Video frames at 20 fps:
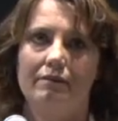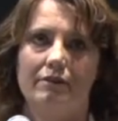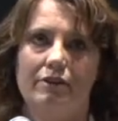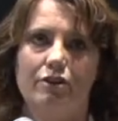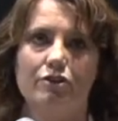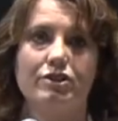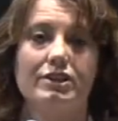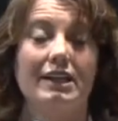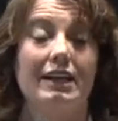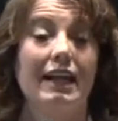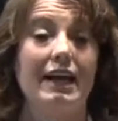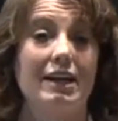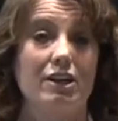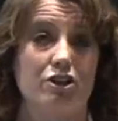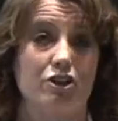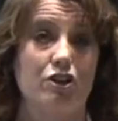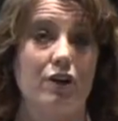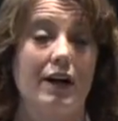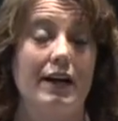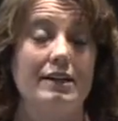to select
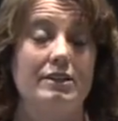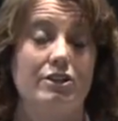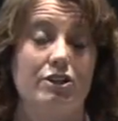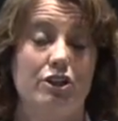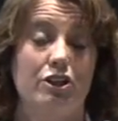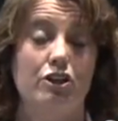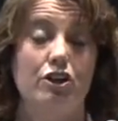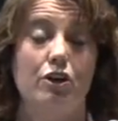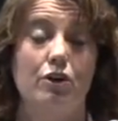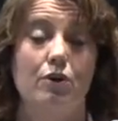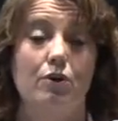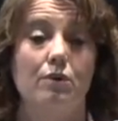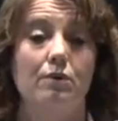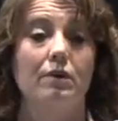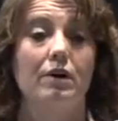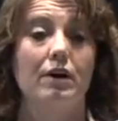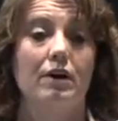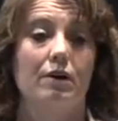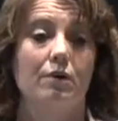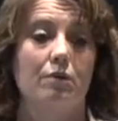strains to do
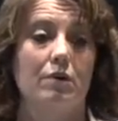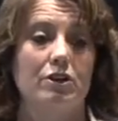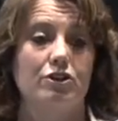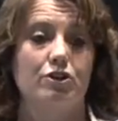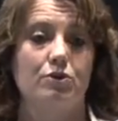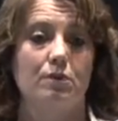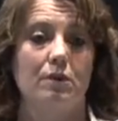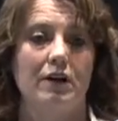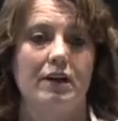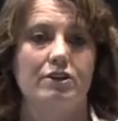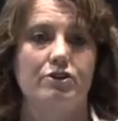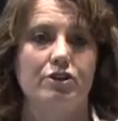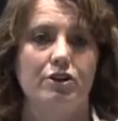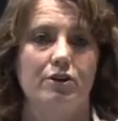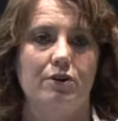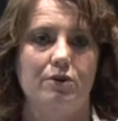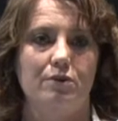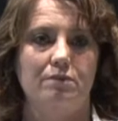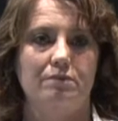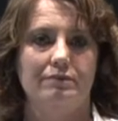what you want to
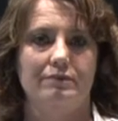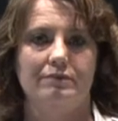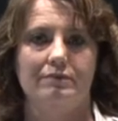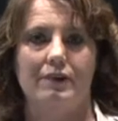do